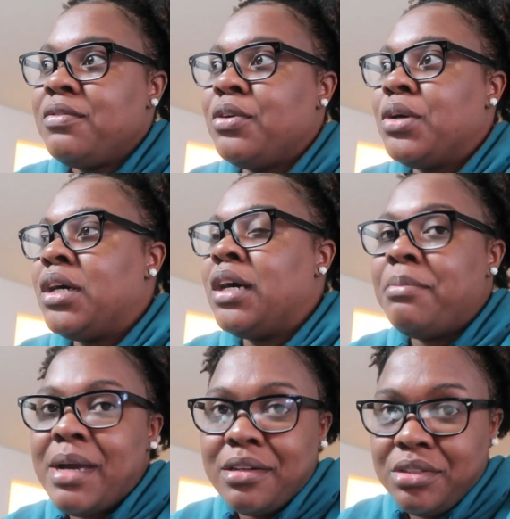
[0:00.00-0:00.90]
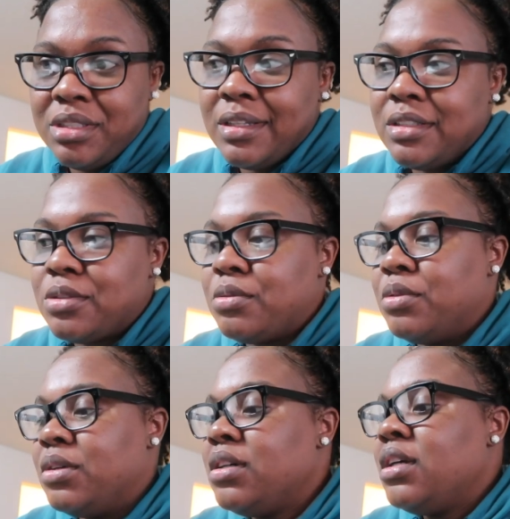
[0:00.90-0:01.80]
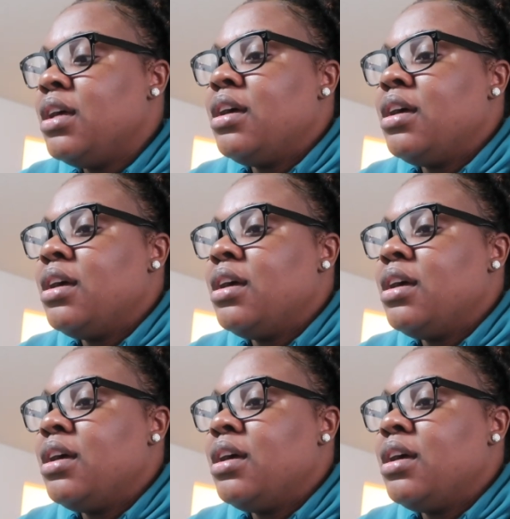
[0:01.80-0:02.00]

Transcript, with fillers: for her mattress at the school.